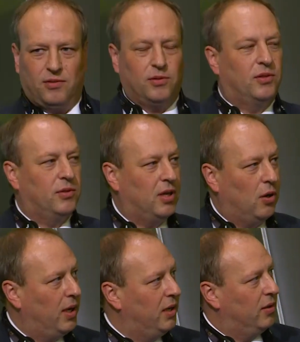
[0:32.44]
to
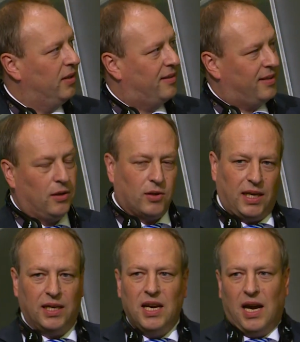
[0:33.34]
go in and say,
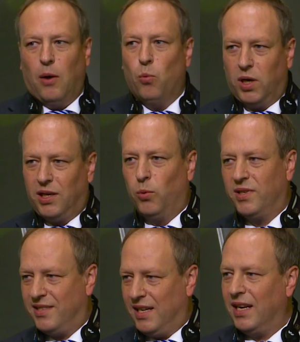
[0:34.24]
okay, I'm working with
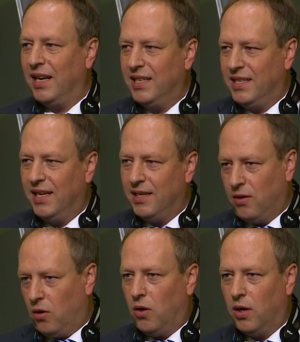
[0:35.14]
satellite data
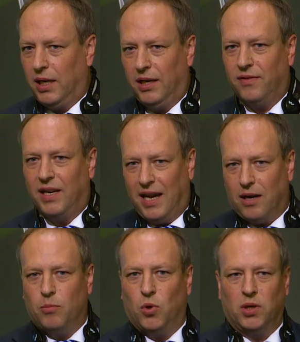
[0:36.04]
or even
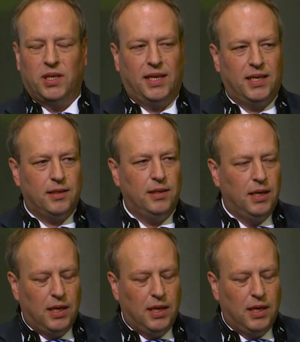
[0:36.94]
airborne data,